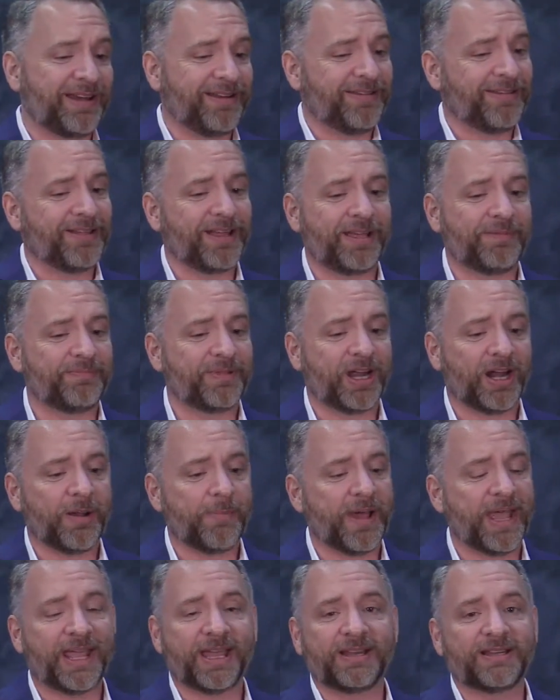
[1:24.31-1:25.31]
Either they're going to
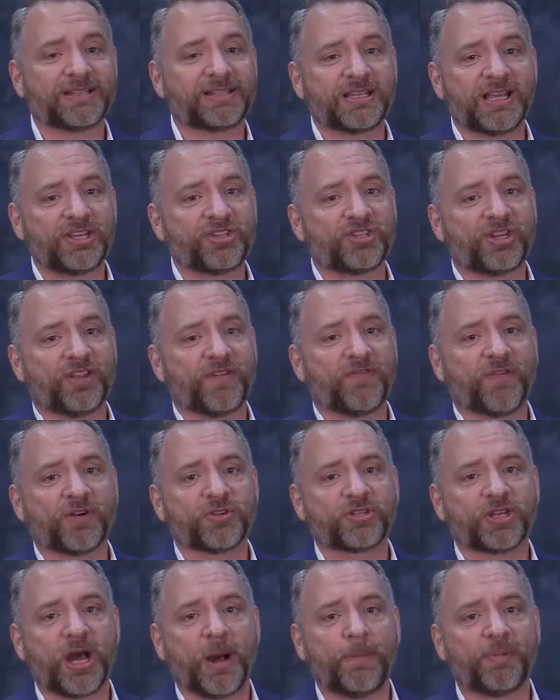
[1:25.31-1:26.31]
make a decision in the
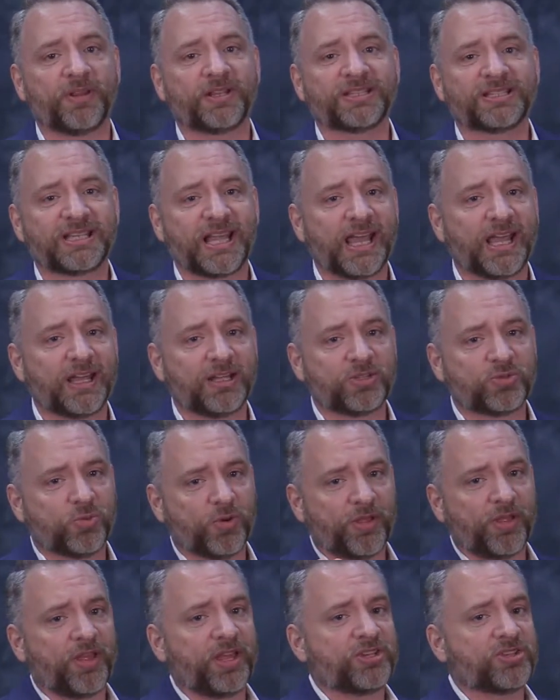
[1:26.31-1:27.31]
first couple of seconds
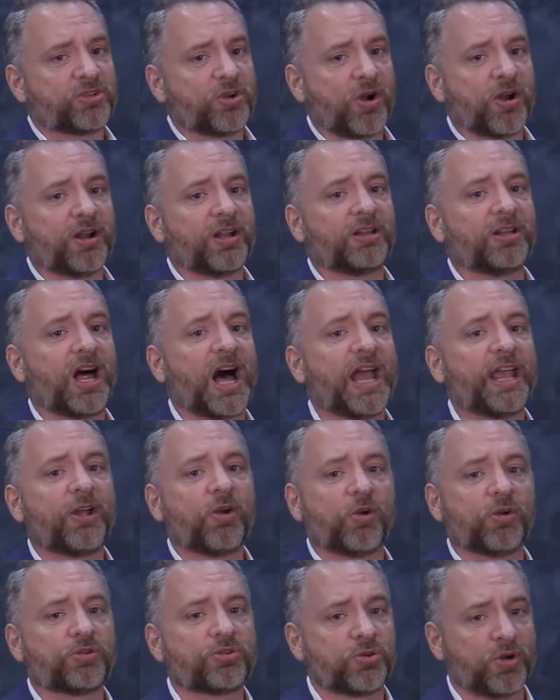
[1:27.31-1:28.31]
whether they start to like
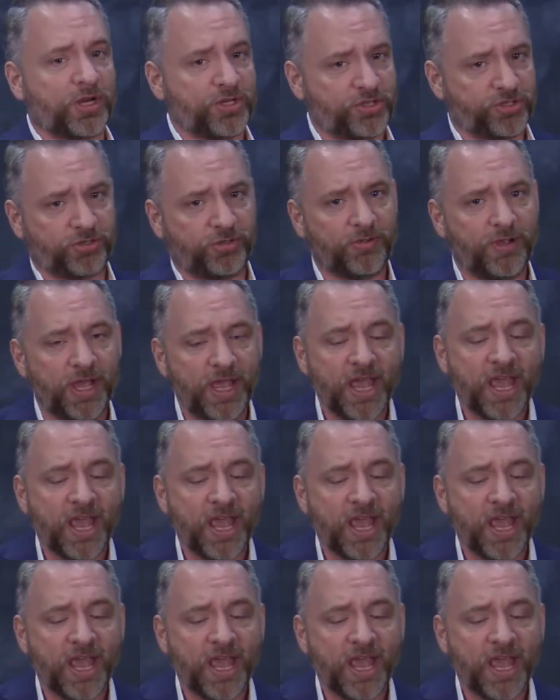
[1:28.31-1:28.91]
or trust you.